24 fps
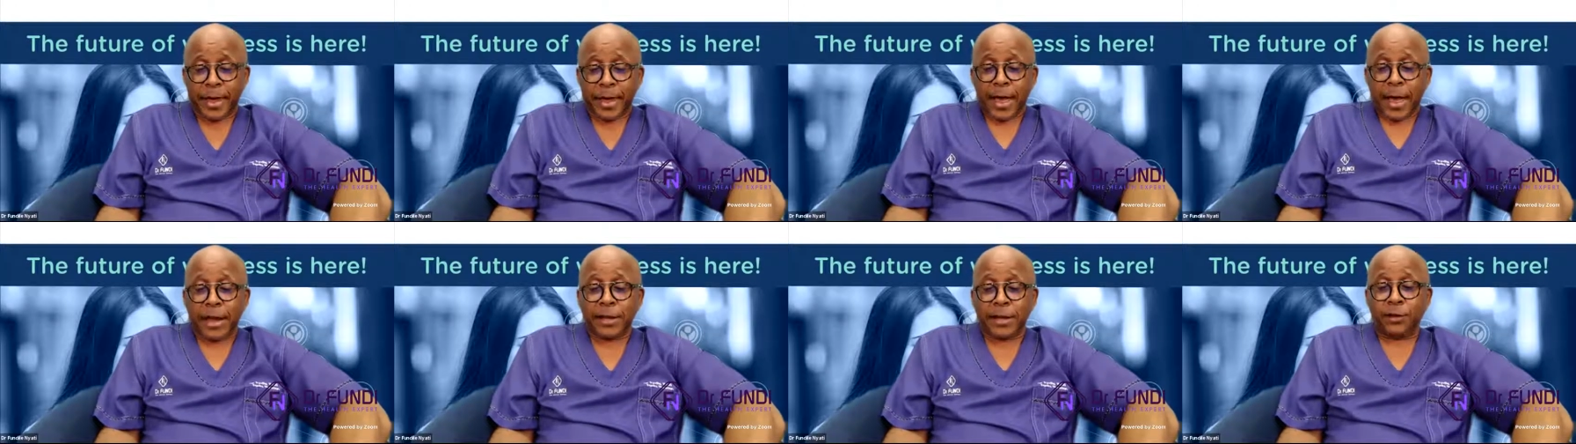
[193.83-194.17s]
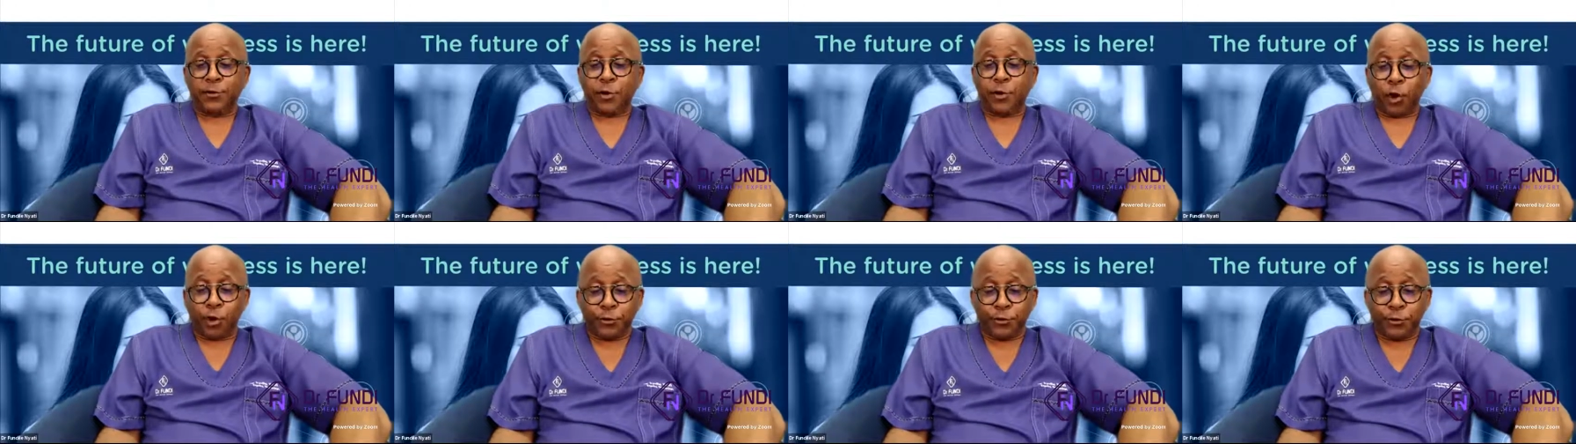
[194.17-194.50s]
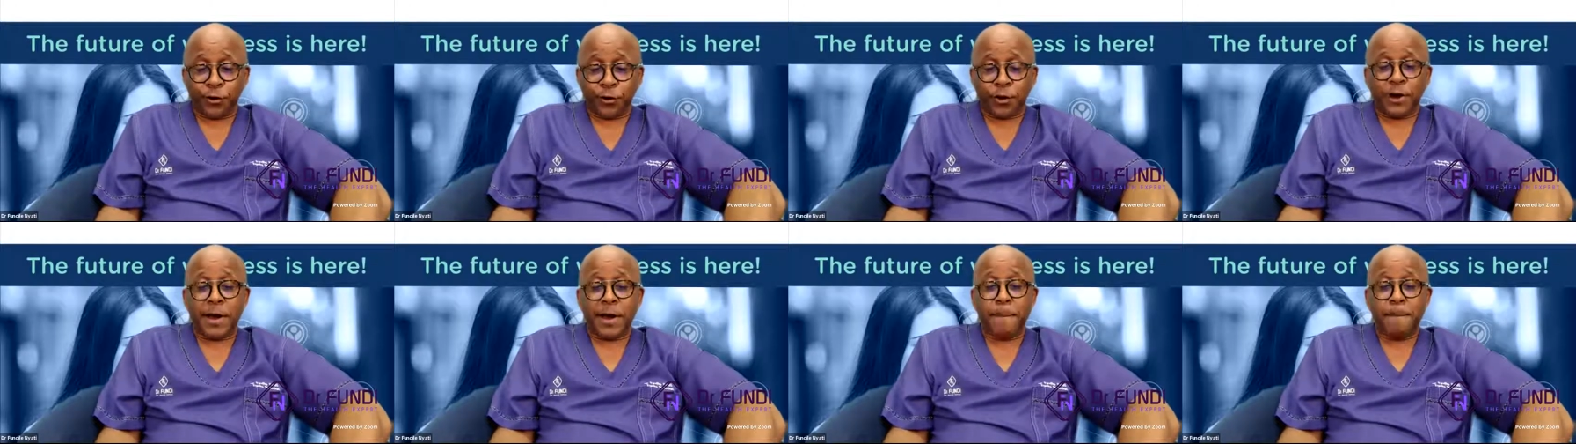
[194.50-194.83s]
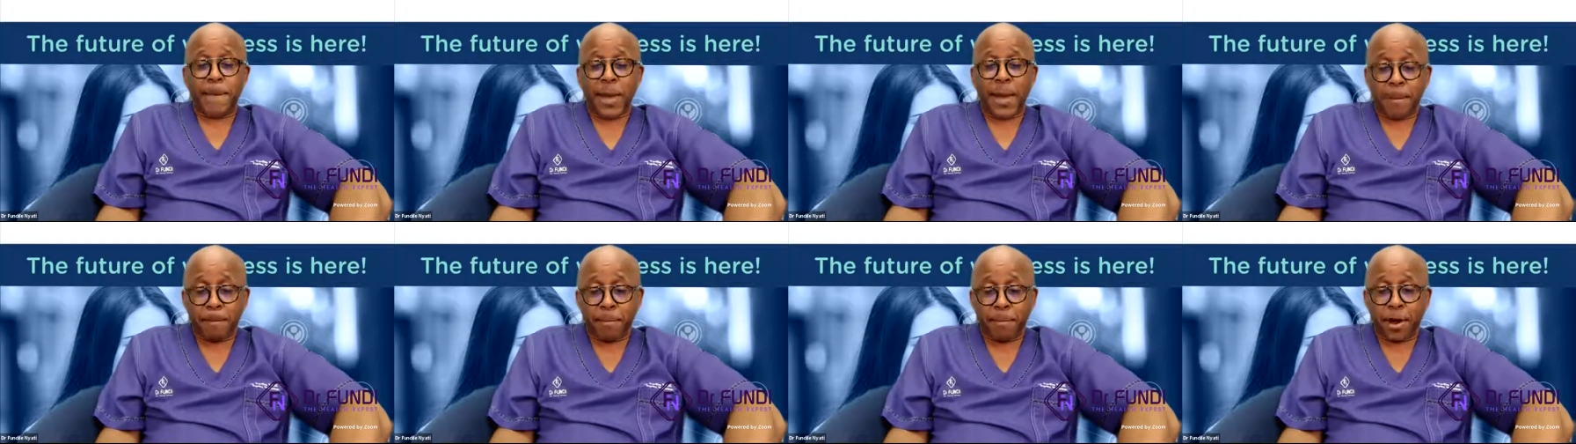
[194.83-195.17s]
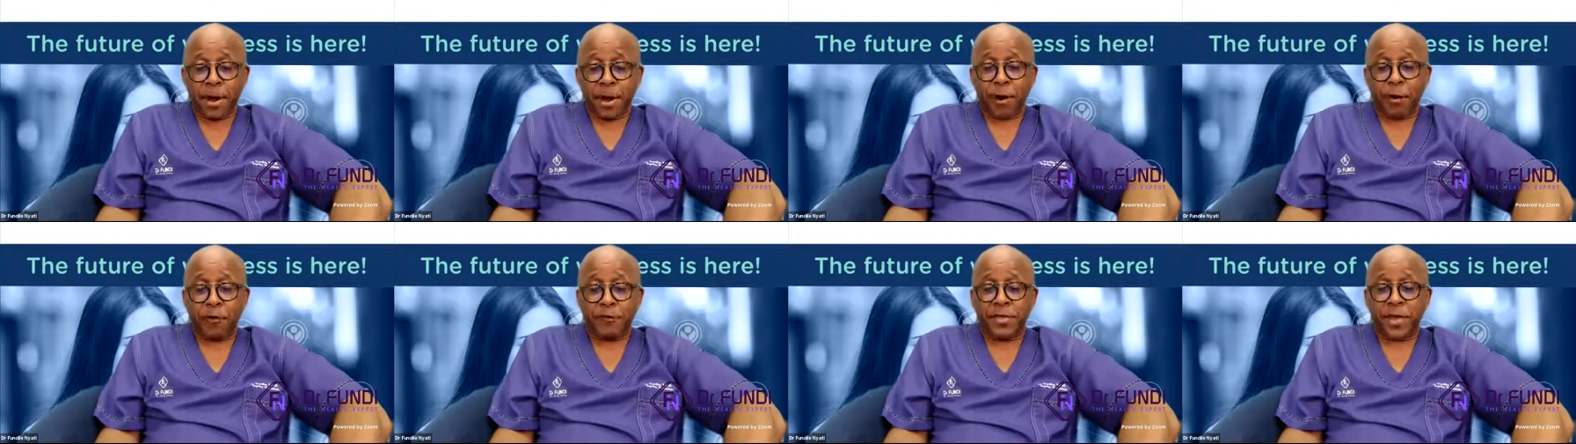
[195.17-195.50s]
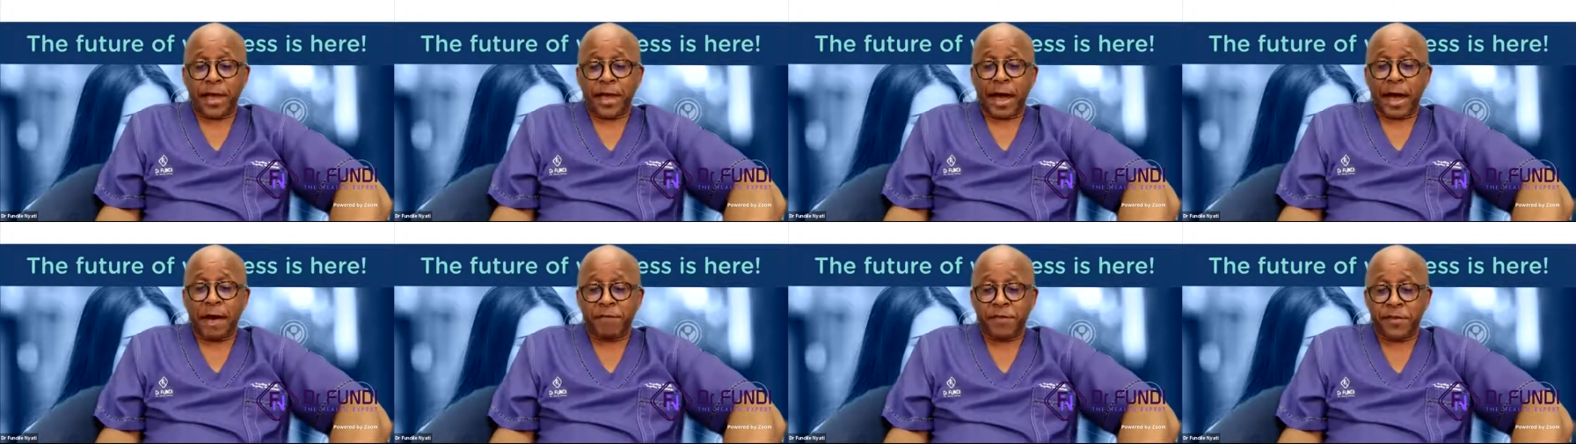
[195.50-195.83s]
And he's also a member of
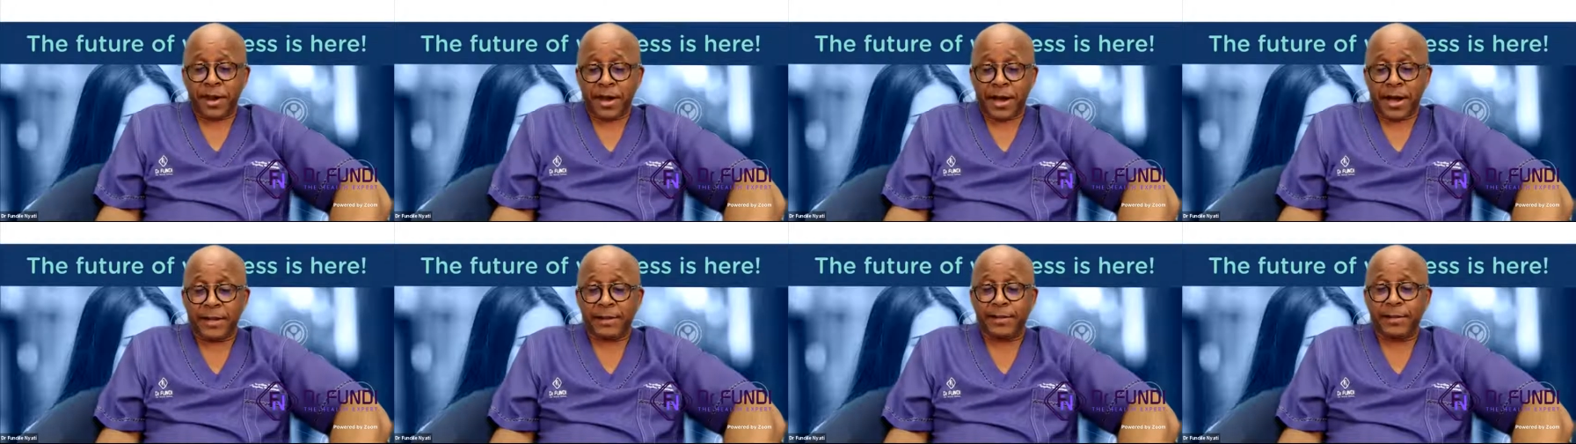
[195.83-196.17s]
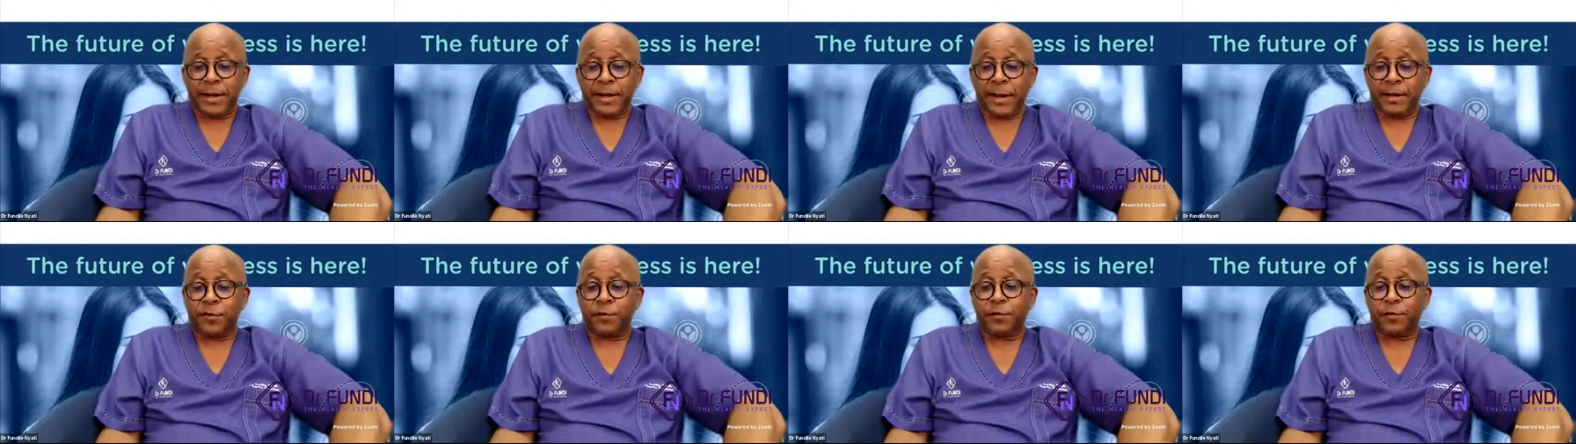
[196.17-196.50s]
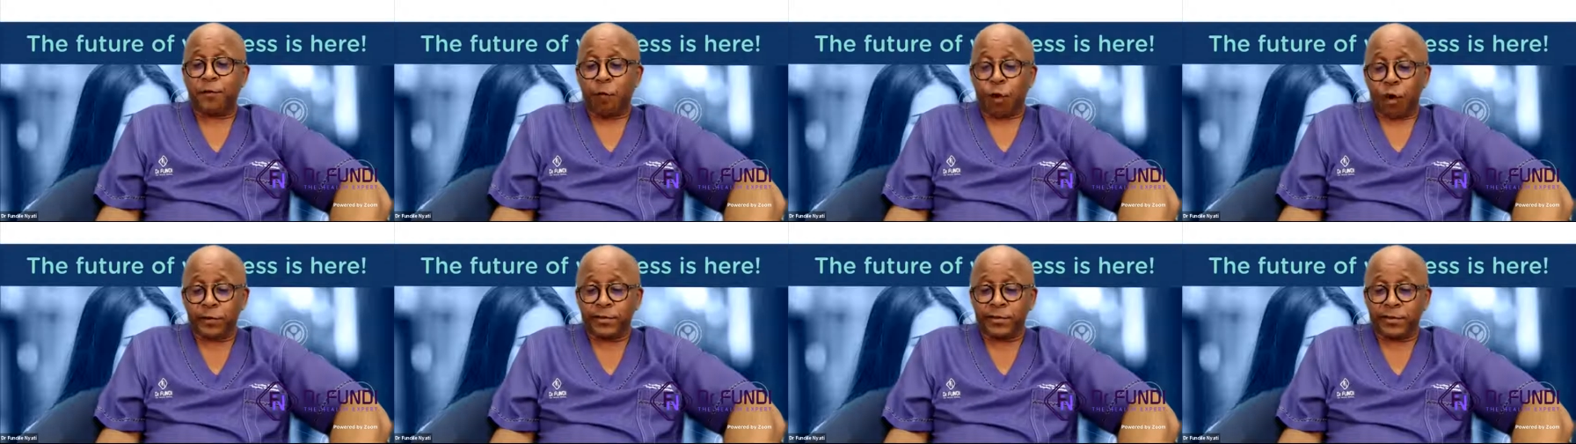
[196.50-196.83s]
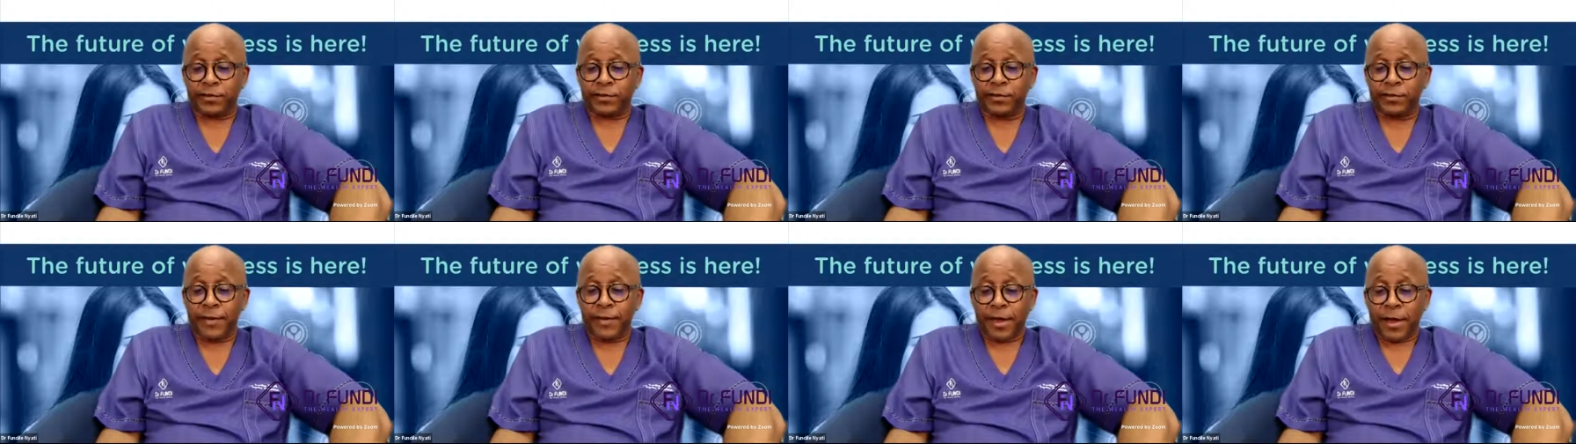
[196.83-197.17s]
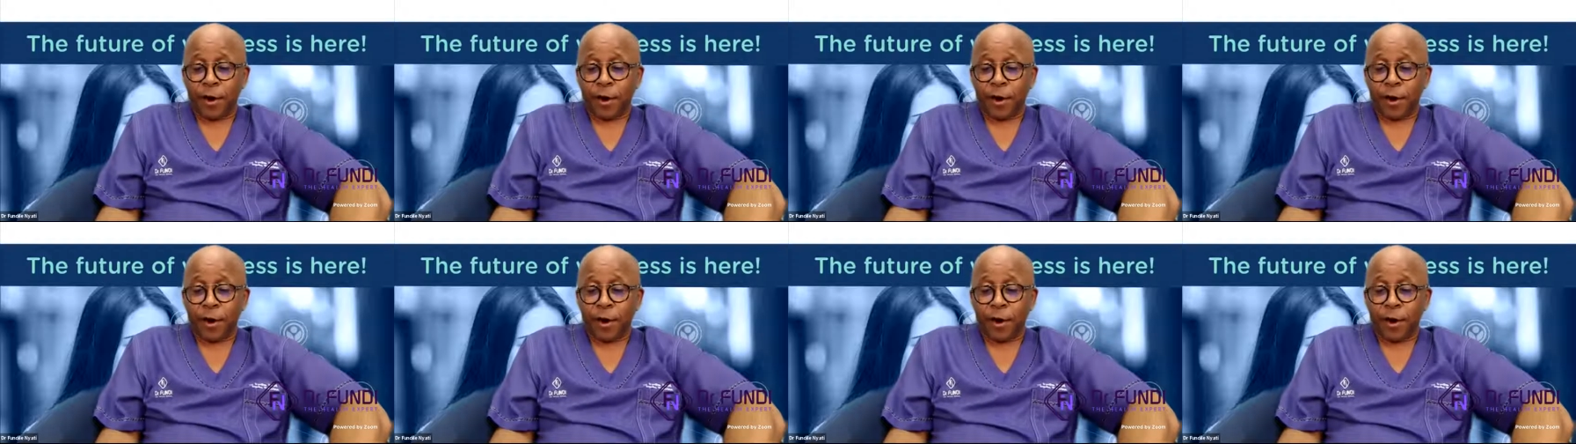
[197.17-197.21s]
the Africa Task Force